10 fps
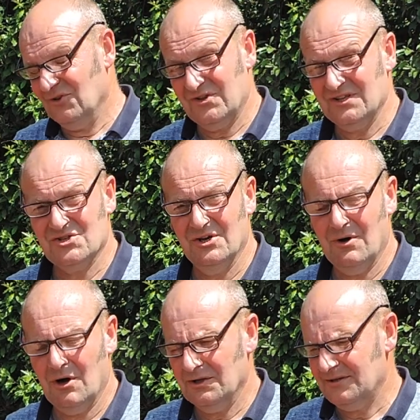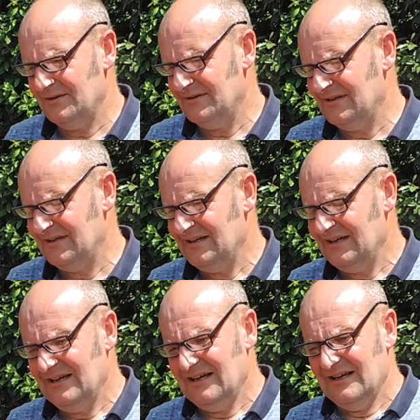Nothing too hard.
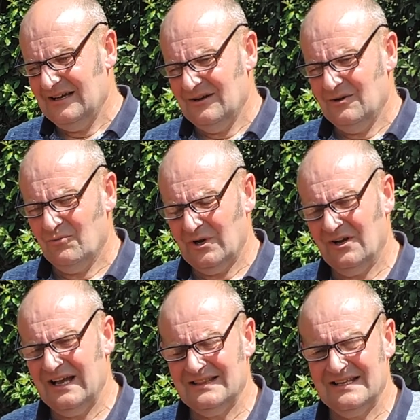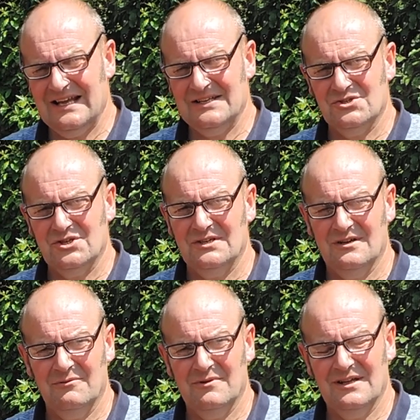And when I had the engine,
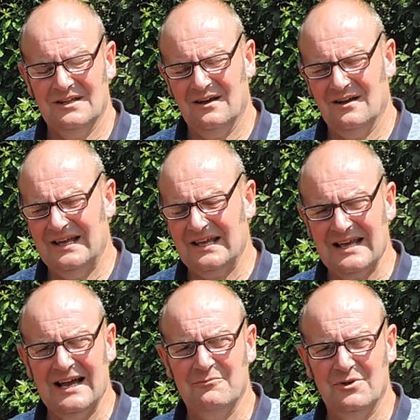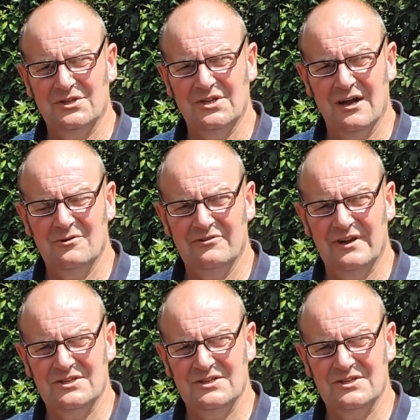it came with a donor